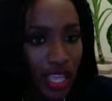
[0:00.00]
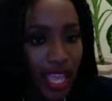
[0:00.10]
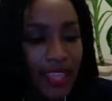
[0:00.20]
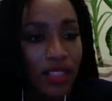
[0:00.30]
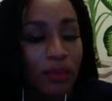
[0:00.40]

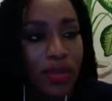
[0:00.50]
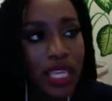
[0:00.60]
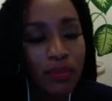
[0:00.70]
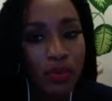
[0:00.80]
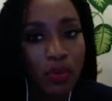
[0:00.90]
And the
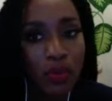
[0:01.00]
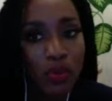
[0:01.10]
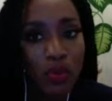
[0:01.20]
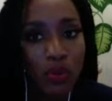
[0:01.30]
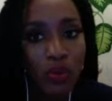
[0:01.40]
people
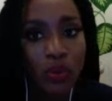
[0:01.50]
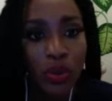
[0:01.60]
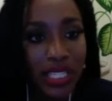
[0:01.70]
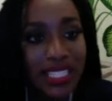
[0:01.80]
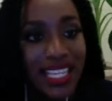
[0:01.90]
who
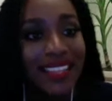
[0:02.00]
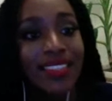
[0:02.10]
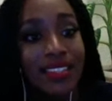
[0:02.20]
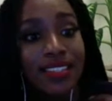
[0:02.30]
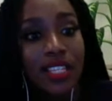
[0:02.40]
really take
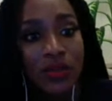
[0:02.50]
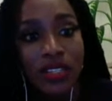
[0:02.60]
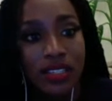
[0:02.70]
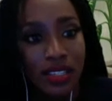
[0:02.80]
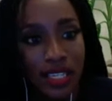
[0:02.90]
this
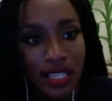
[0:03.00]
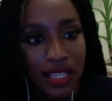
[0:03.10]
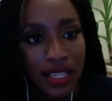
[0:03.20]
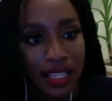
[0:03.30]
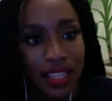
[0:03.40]

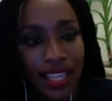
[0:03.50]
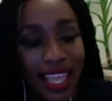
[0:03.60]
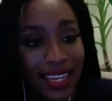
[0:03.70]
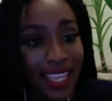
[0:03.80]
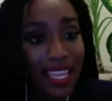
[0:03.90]
seriously
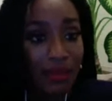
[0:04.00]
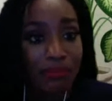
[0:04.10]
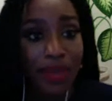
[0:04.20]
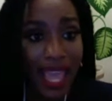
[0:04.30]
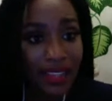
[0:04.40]
and
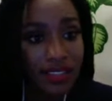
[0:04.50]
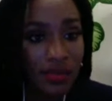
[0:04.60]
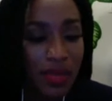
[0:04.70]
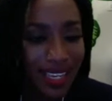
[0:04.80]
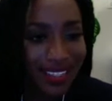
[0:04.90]
impact
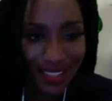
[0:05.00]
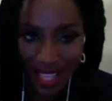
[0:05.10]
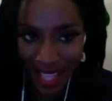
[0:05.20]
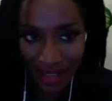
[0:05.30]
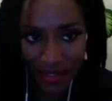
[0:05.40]
somebody's
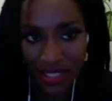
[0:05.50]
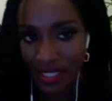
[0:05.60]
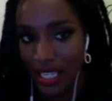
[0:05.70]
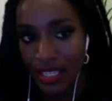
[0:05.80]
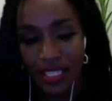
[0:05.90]
life and to
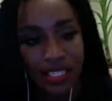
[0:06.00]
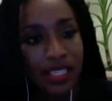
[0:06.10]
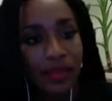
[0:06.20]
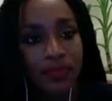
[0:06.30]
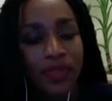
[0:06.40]
say, listen,